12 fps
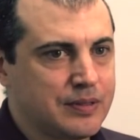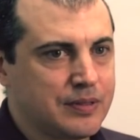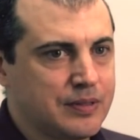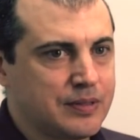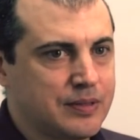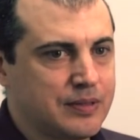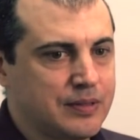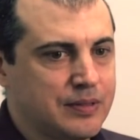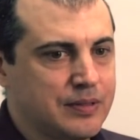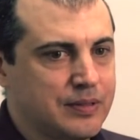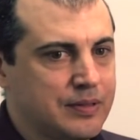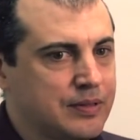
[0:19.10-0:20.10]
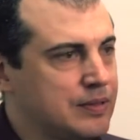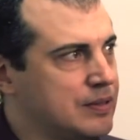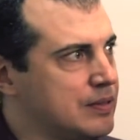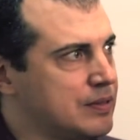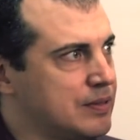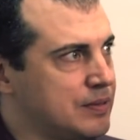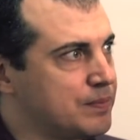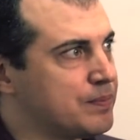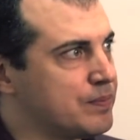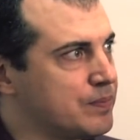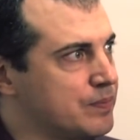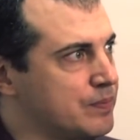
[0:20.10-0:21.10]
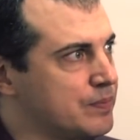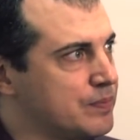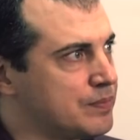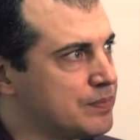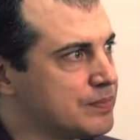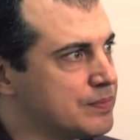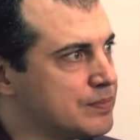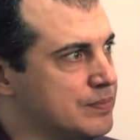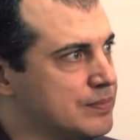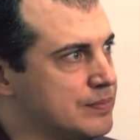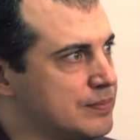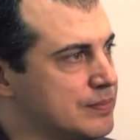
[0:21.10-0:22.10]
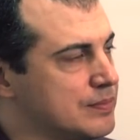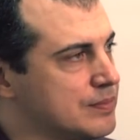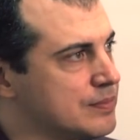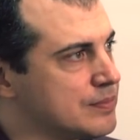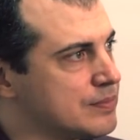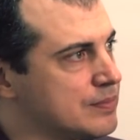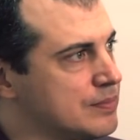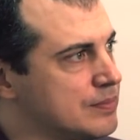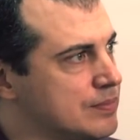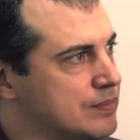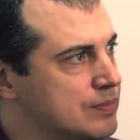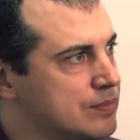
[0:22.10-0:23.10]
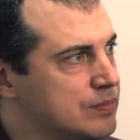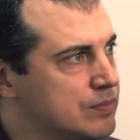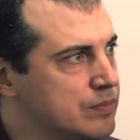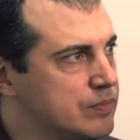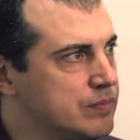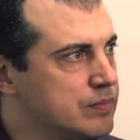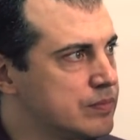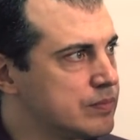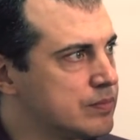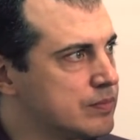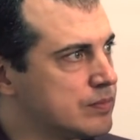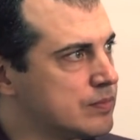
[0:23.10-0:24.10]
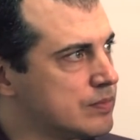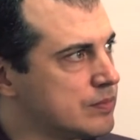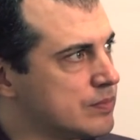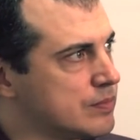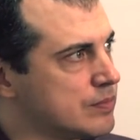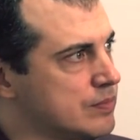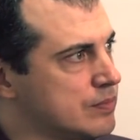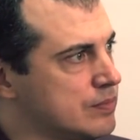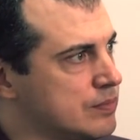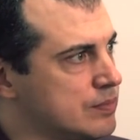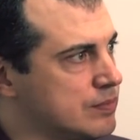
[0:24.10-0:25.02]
The person shown says nothing.